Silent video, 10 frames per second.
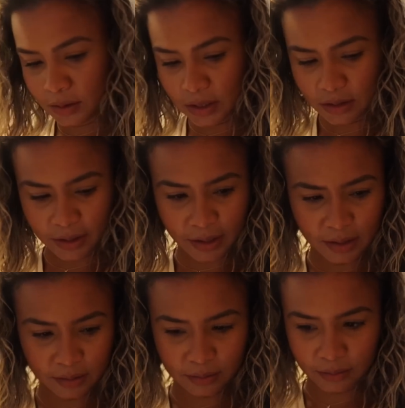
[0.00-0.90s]
That's all I
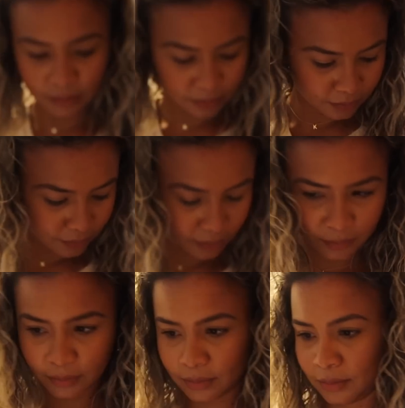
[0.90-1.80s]
got.
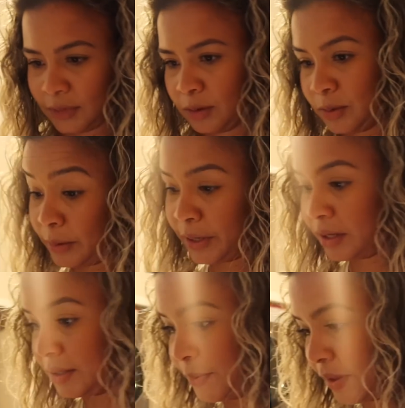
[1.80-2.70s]
Well, I mean, I
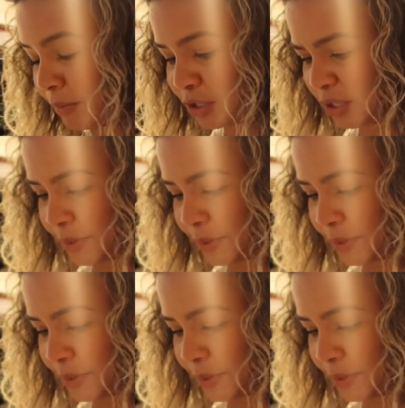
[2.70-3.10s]
didn't spend that much. I